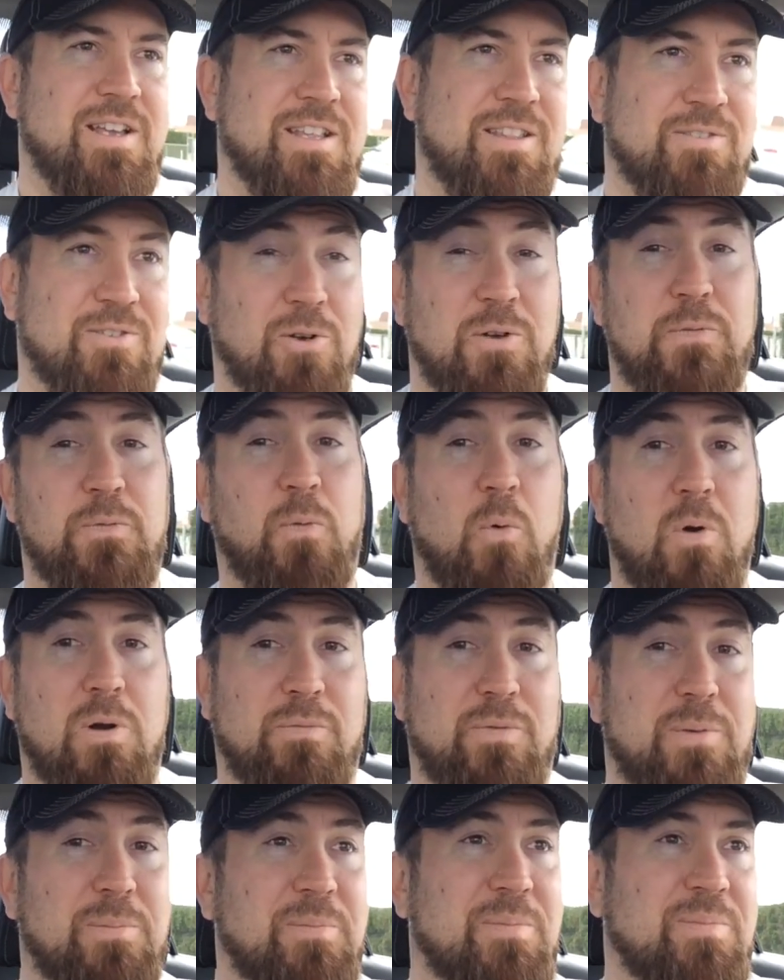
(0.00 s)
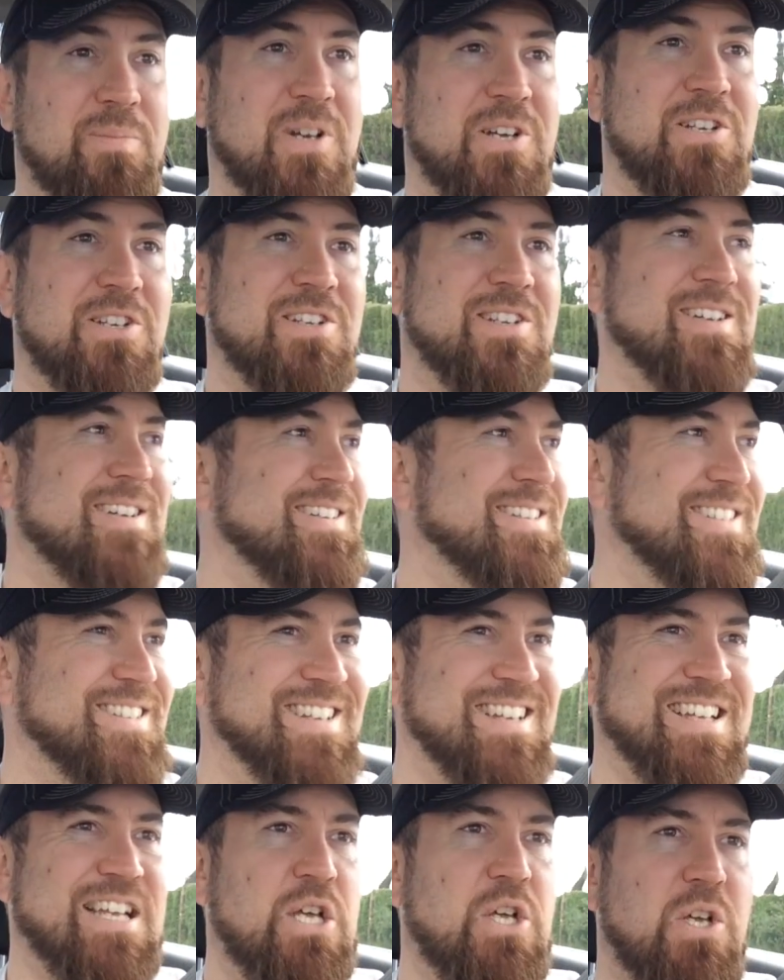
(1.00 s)
there's only four of them, but it
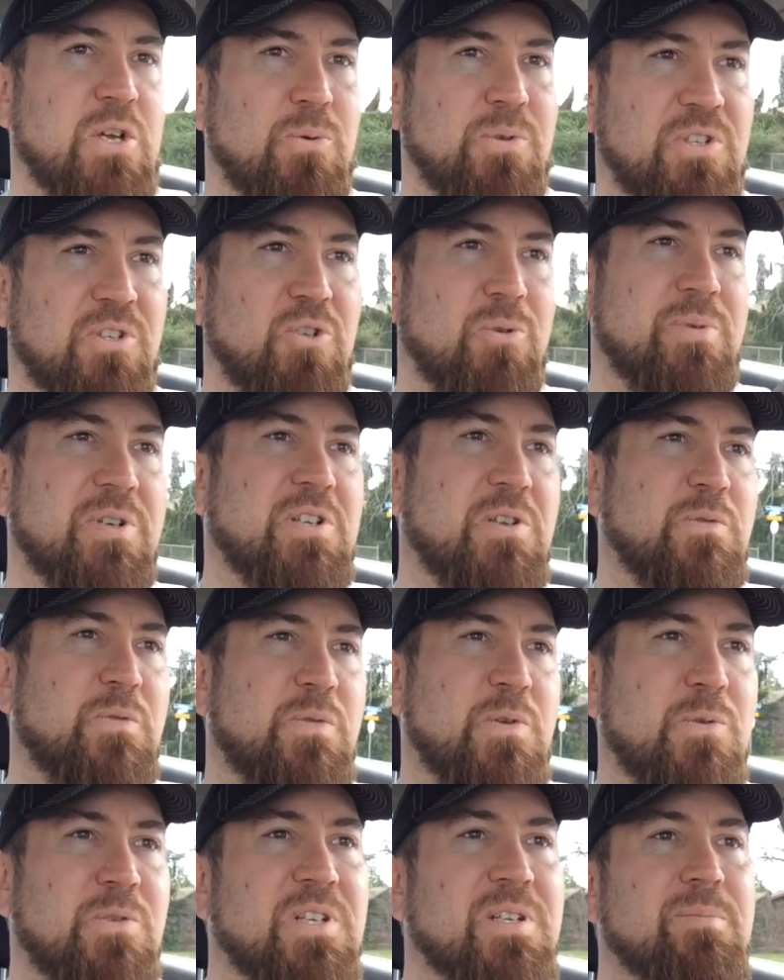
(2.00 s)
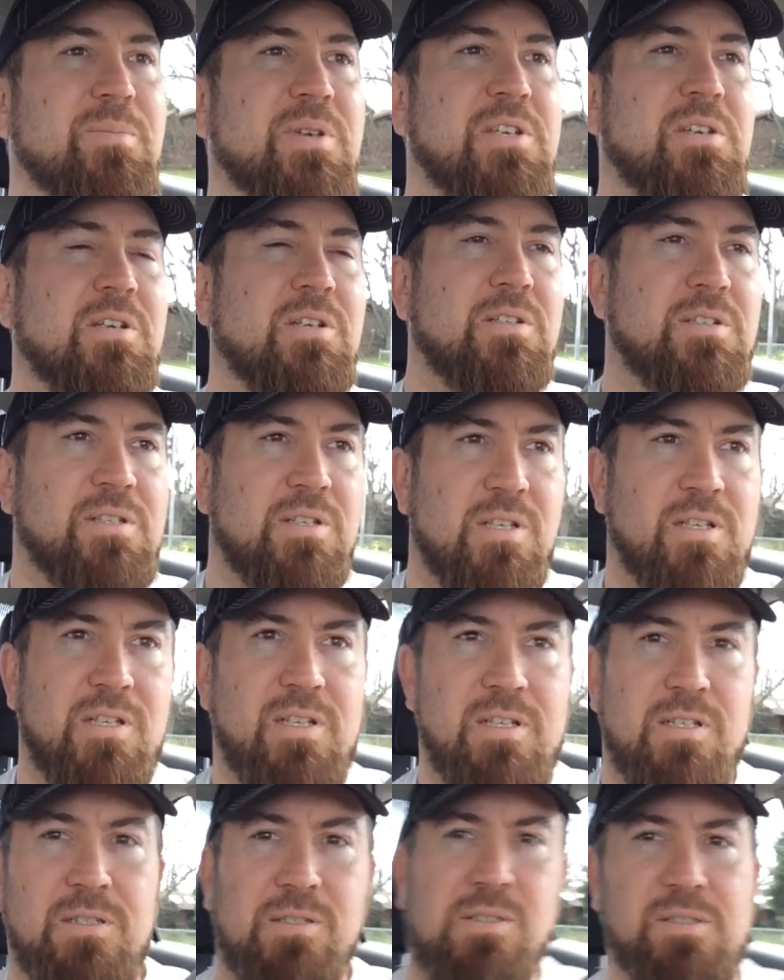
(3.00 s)
was a little bit confusing because
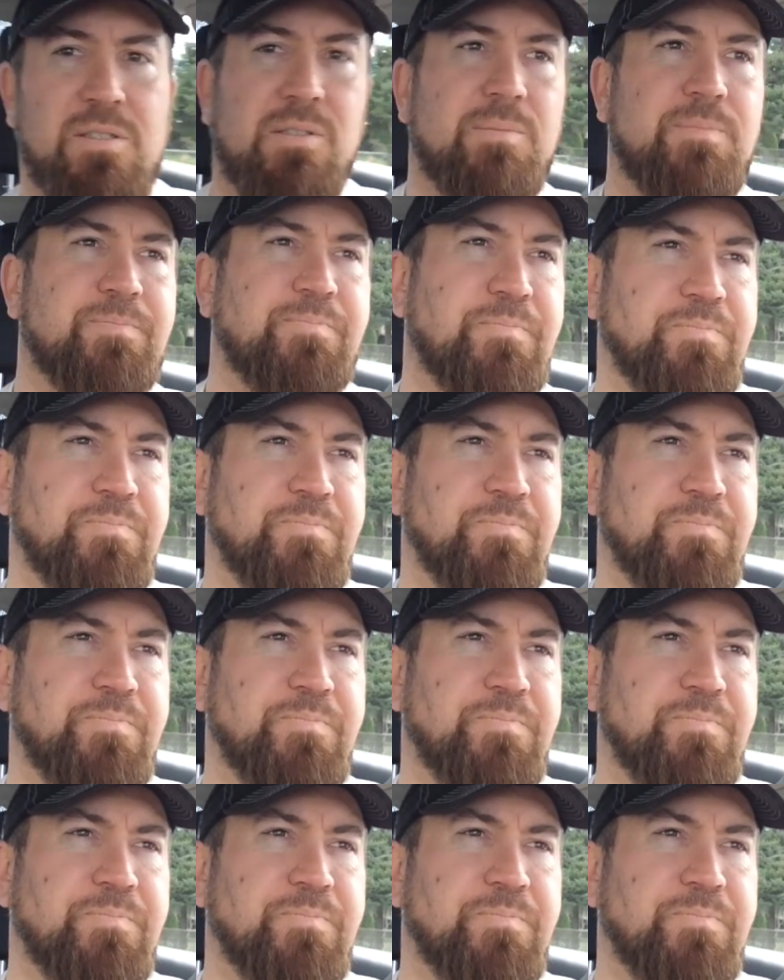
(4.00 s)
it is